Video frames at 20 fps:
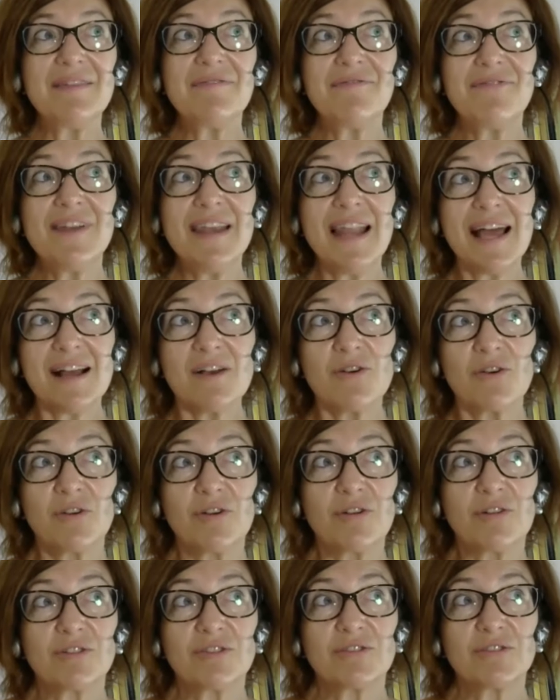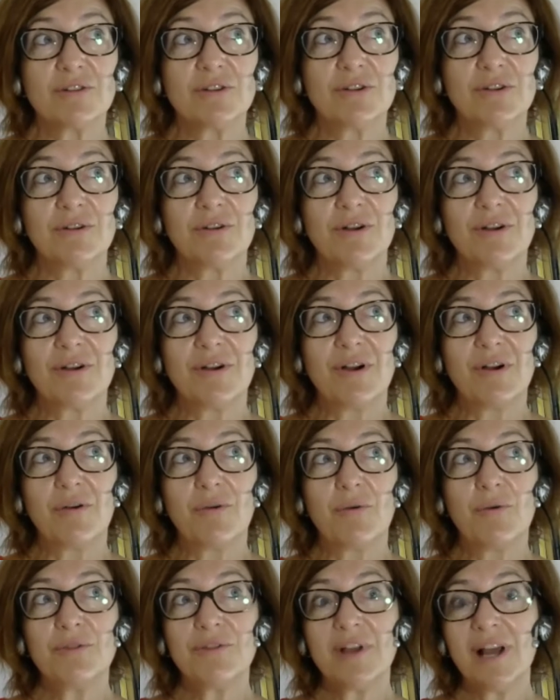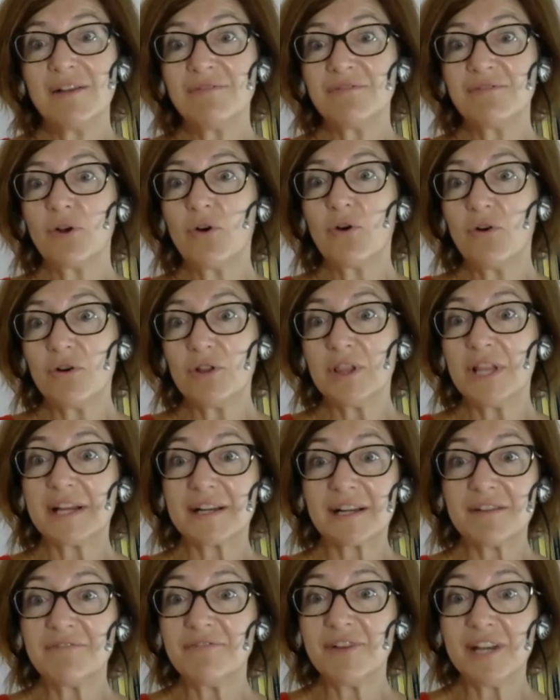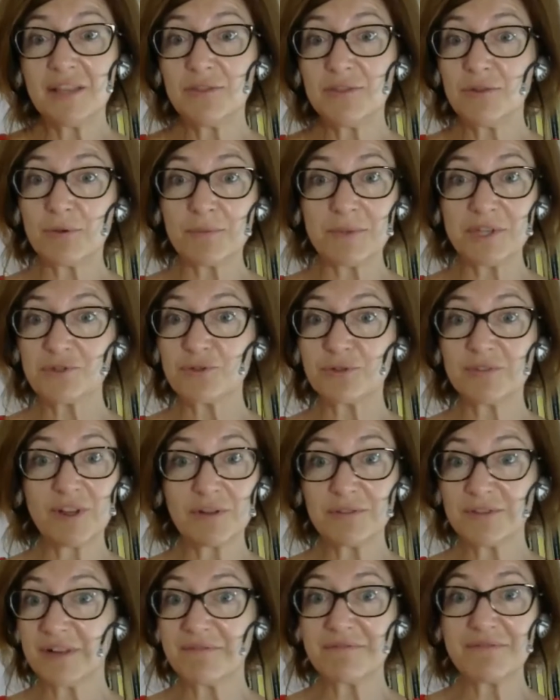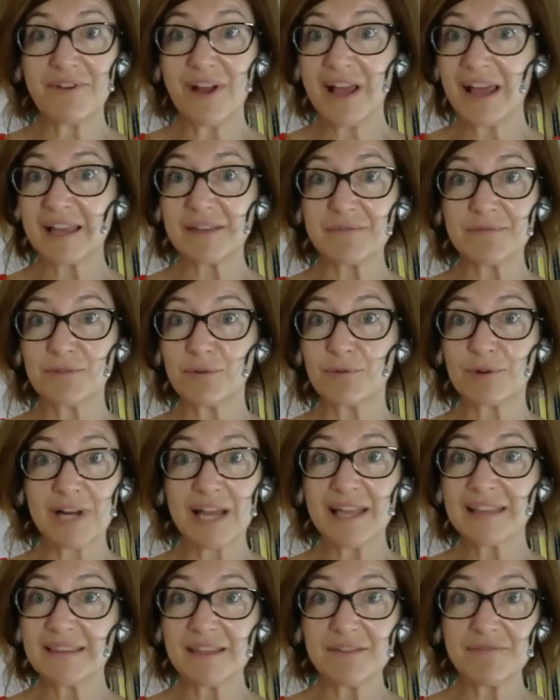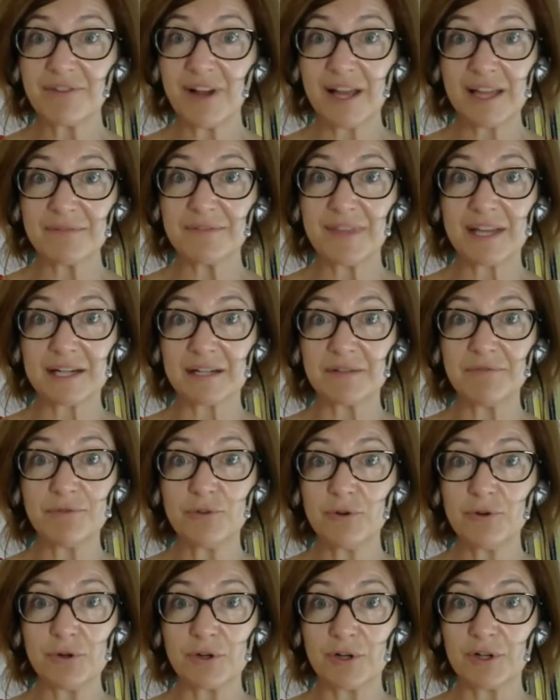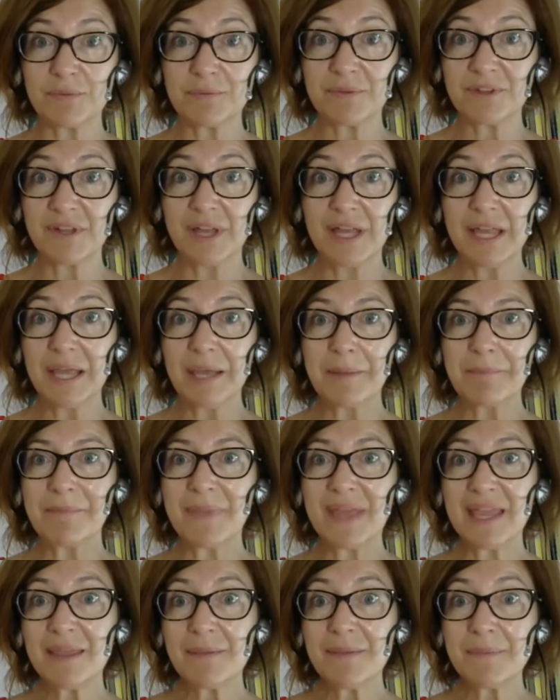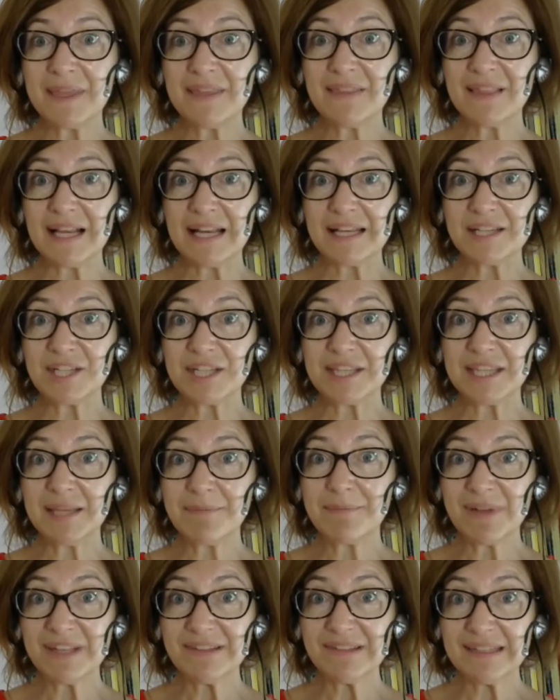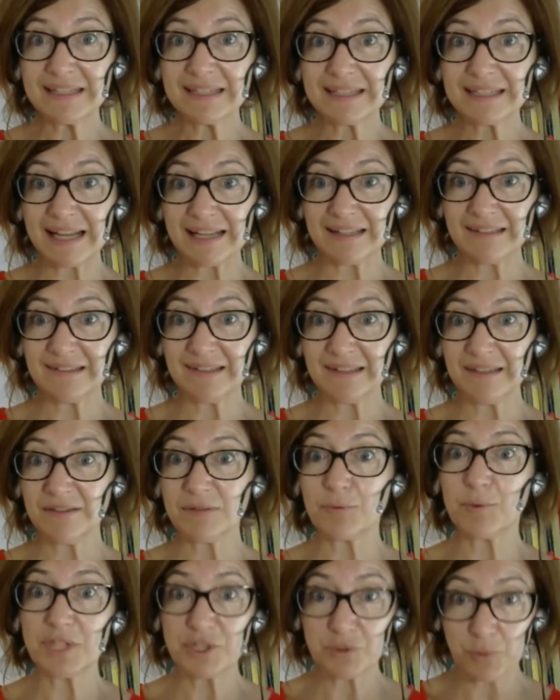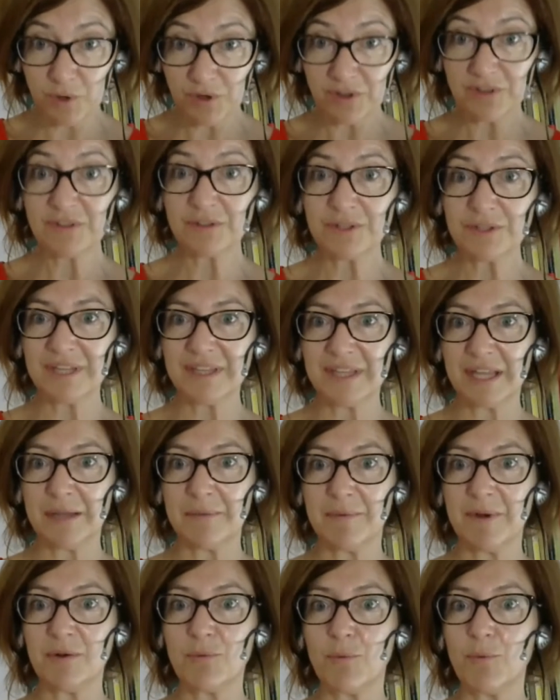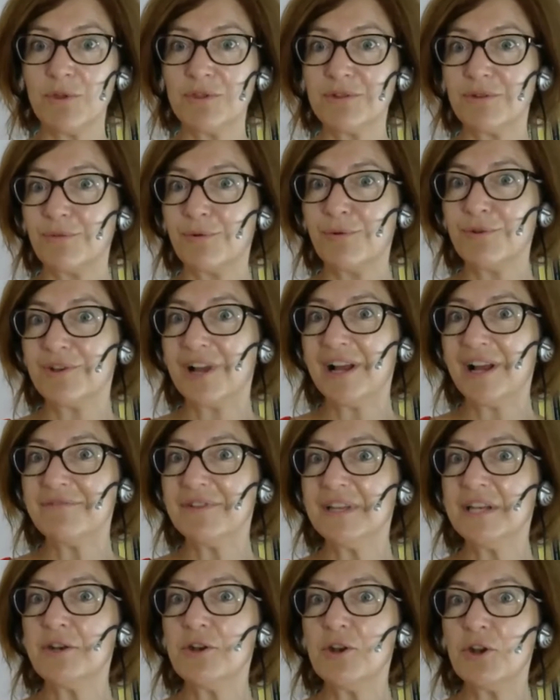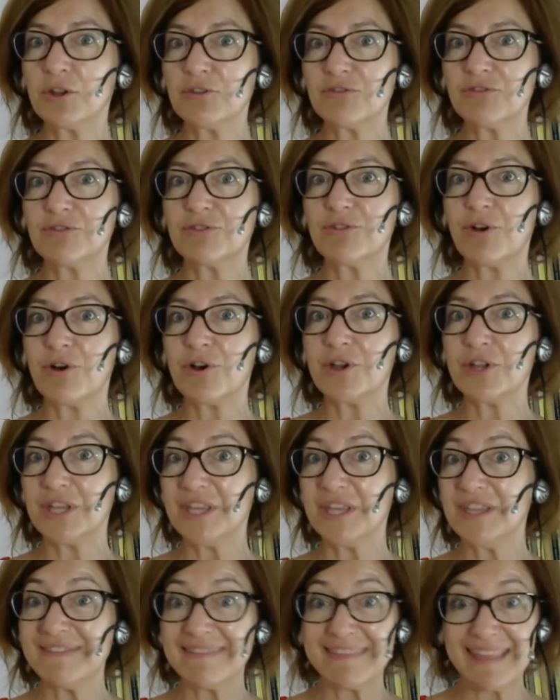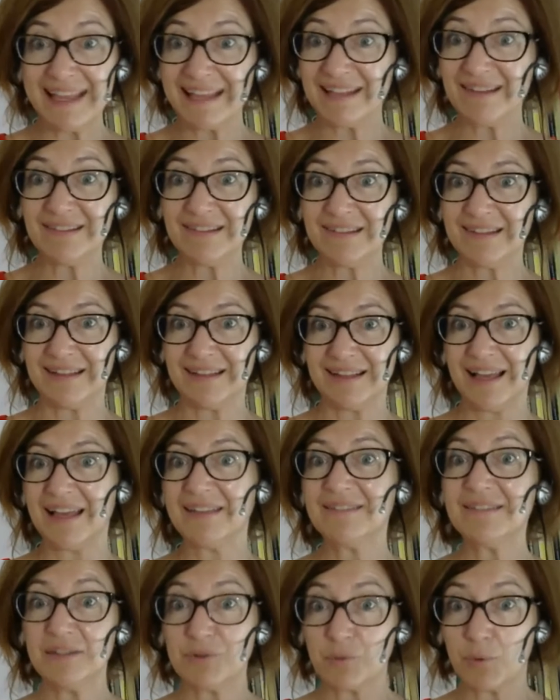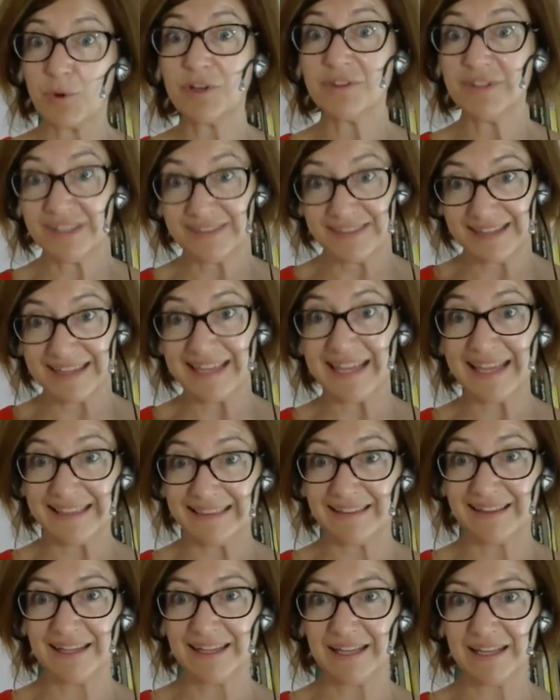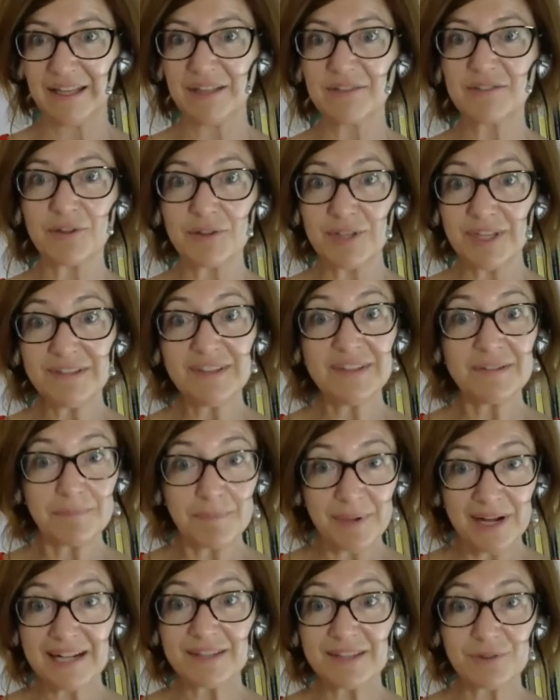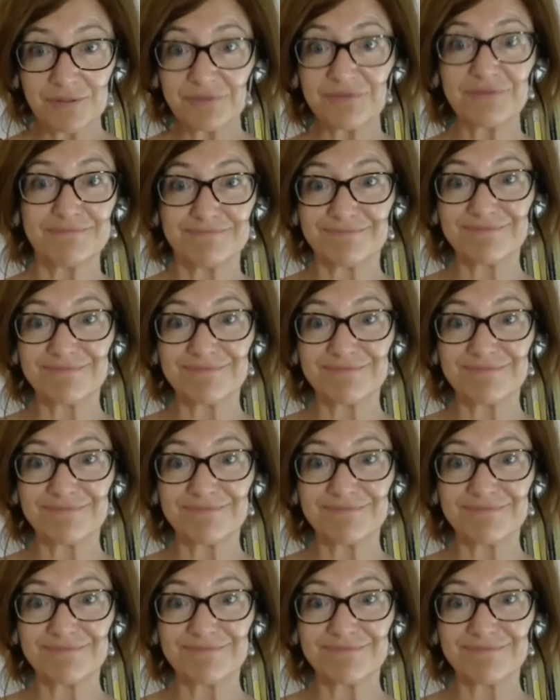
if Lagos would have called a referendum in 2005 to ratify the reforms, maybe the legitimacy crisis, which was on the table, would have been not so intense as it was at the end. So this is part of